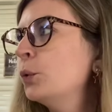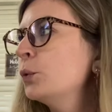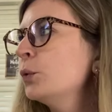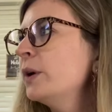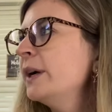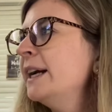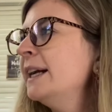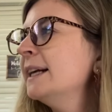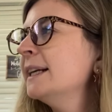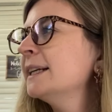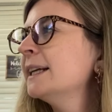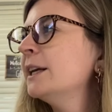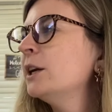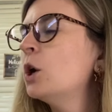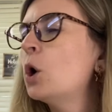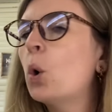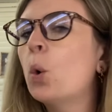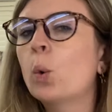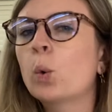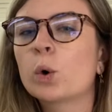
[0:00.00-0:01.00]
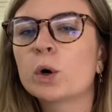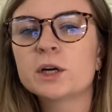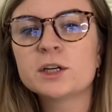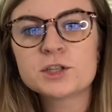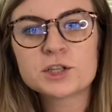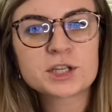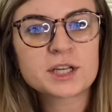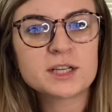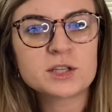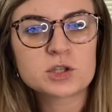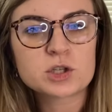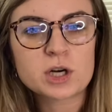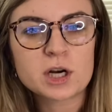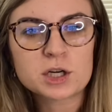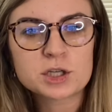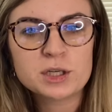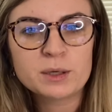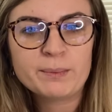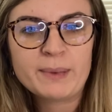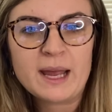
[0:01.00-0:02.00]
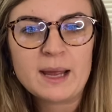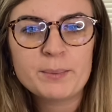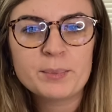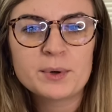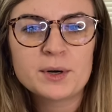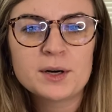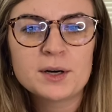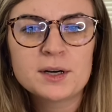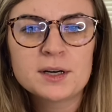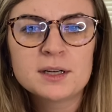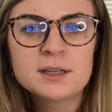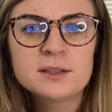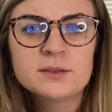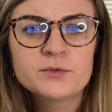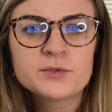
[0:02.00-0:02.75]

green, and orange construction paper